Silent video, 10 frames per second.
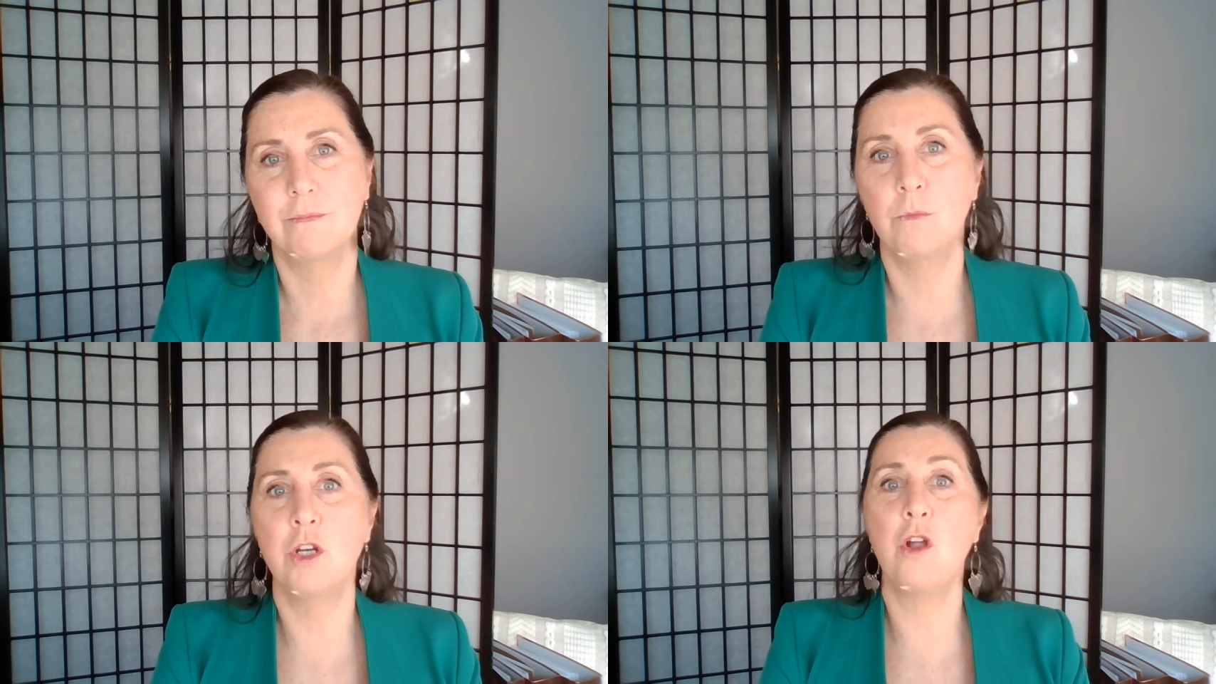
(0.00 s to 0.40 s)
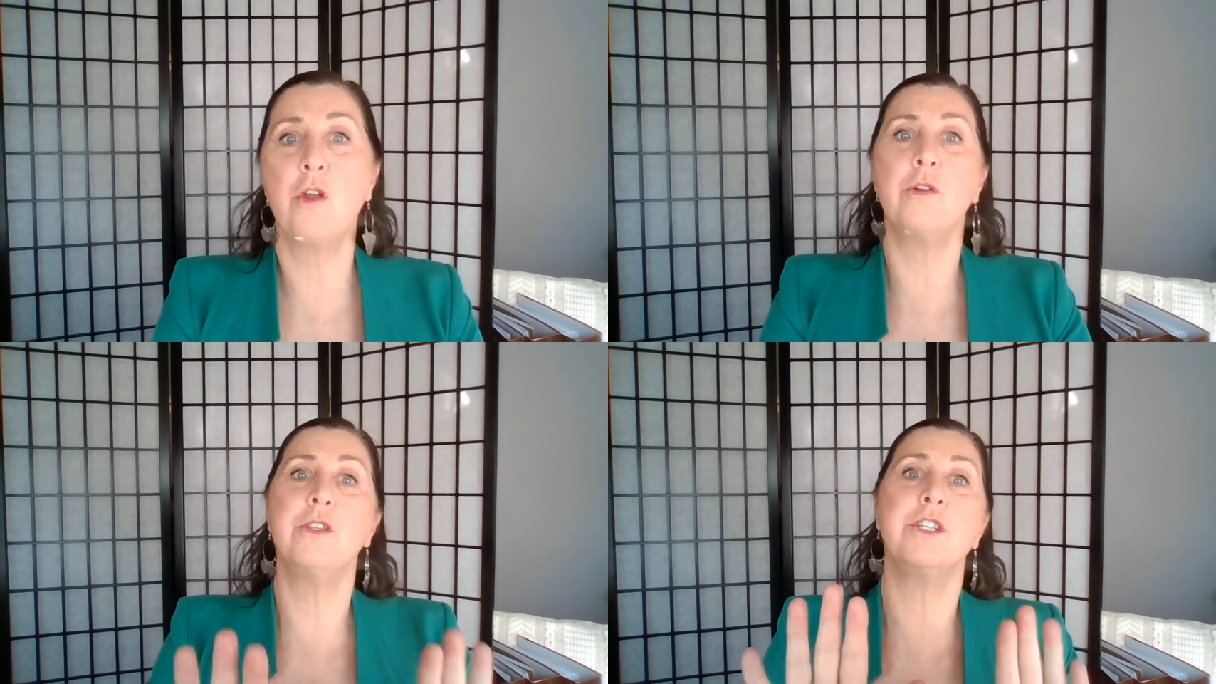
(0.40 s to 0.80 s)
we're
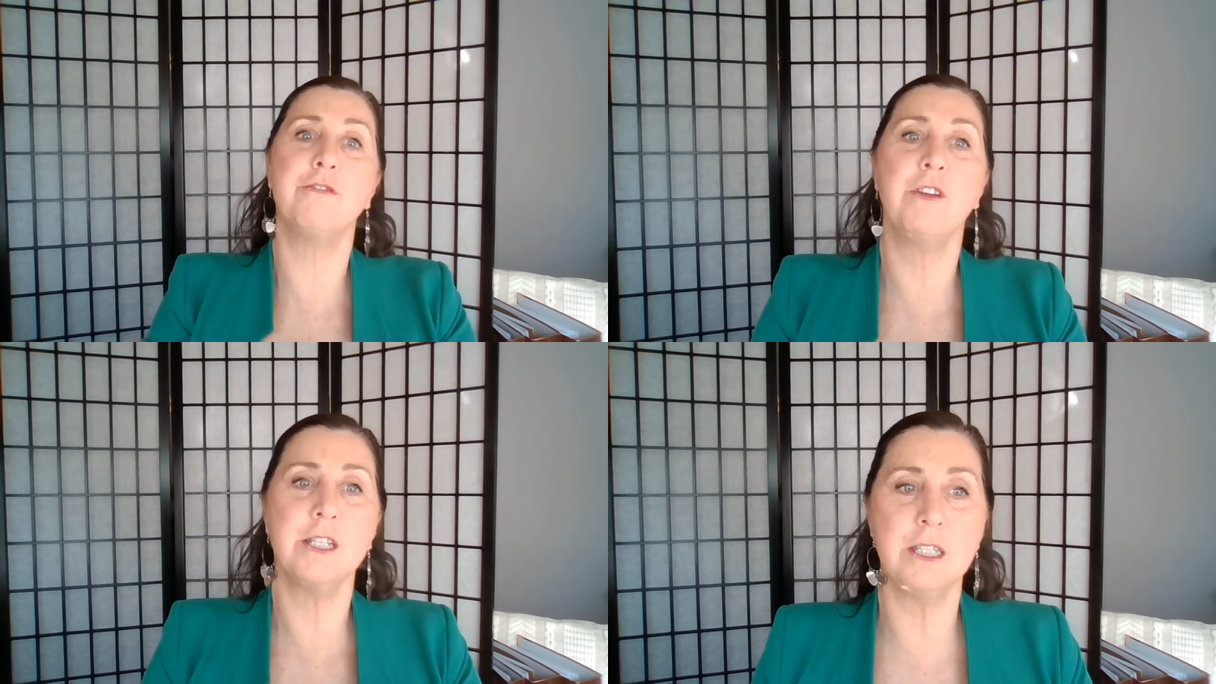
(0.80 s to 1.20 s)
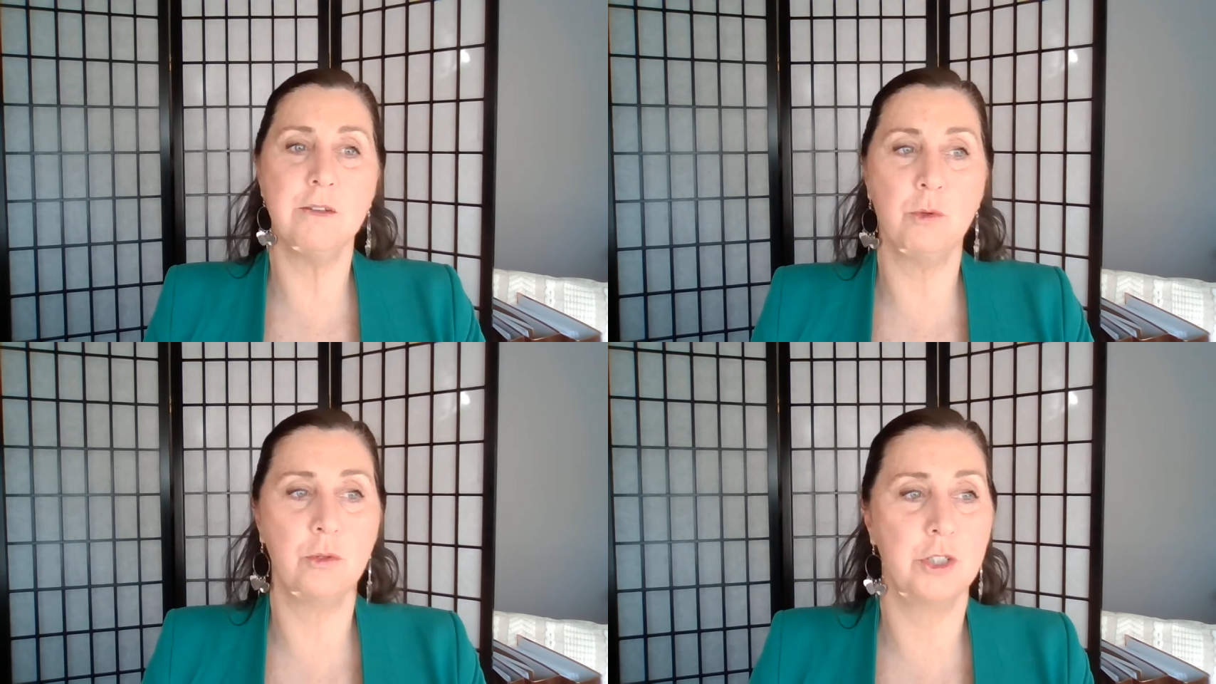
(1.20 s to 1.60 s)
not on the
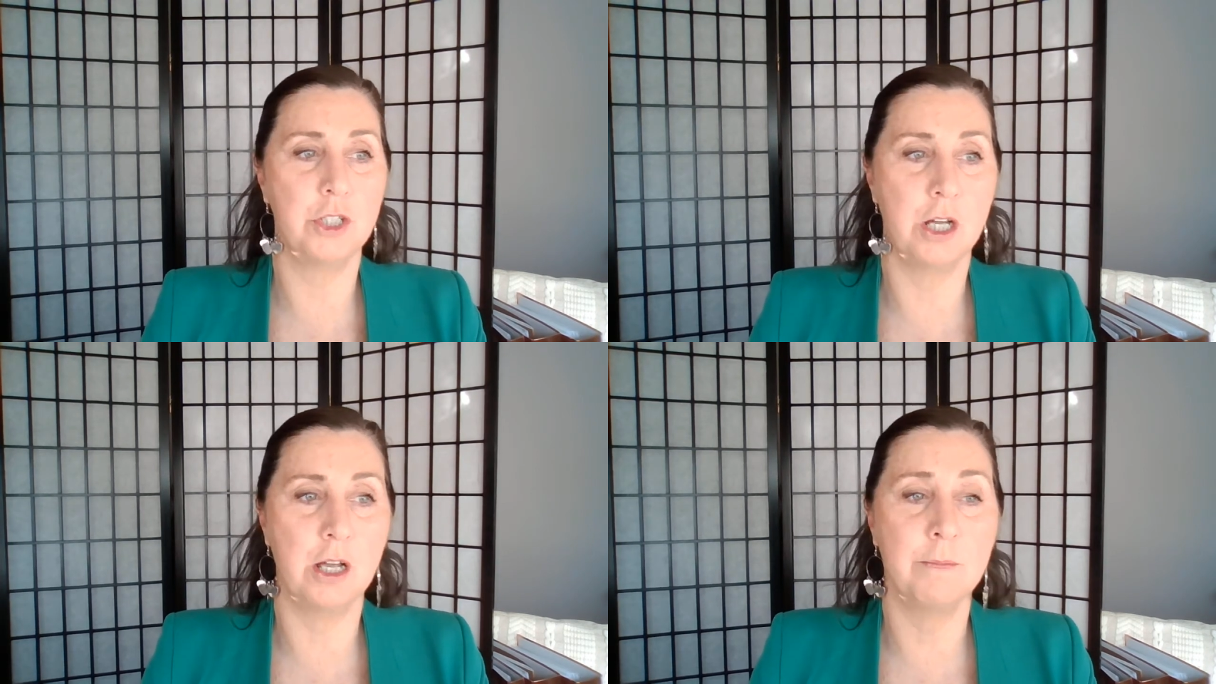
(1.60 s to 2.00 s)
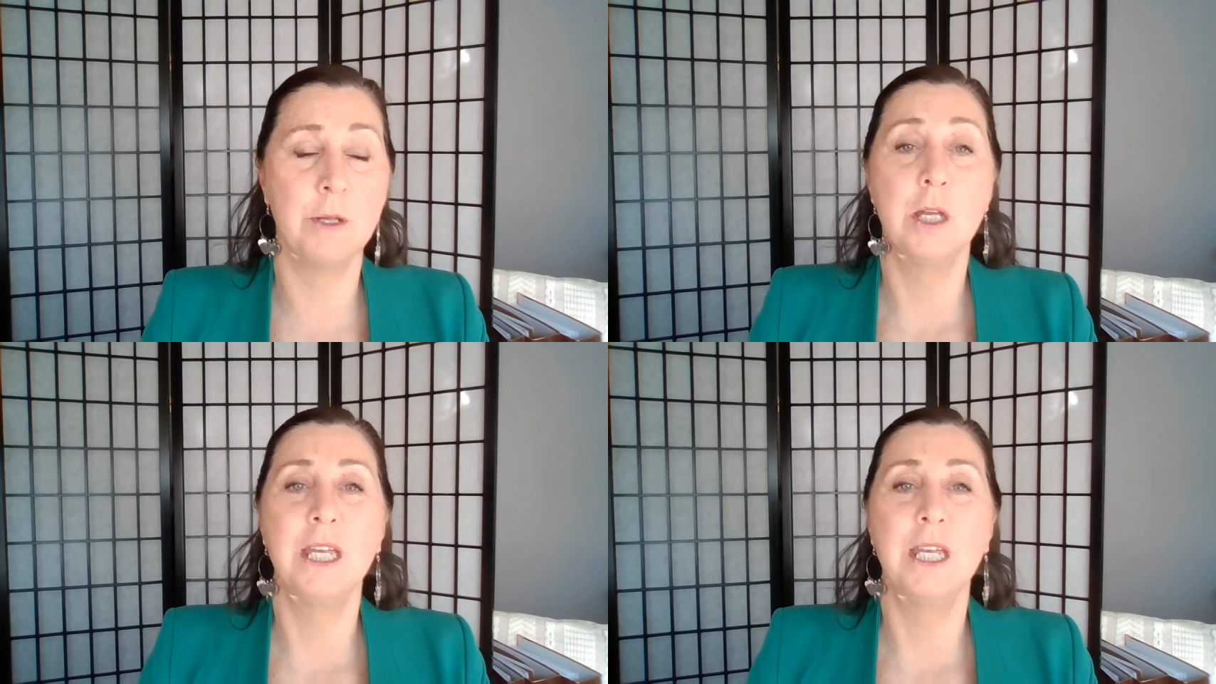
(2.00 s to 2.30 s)
defensive all the time.